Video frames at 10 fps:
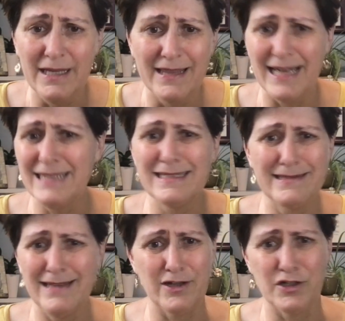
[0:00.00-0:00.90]
That's
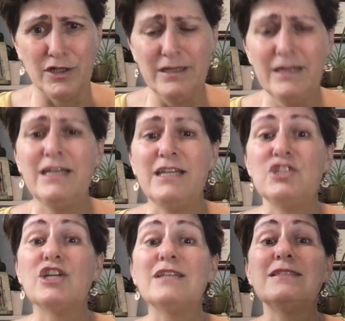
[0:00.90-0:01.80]
not good.
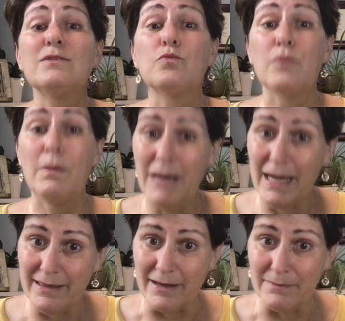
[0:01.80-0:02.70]
Just
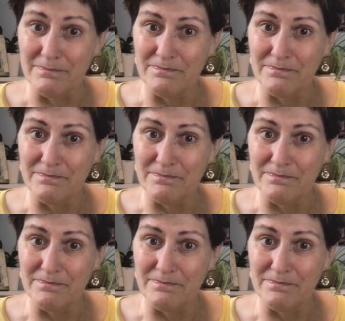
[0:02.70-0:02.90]
remind them.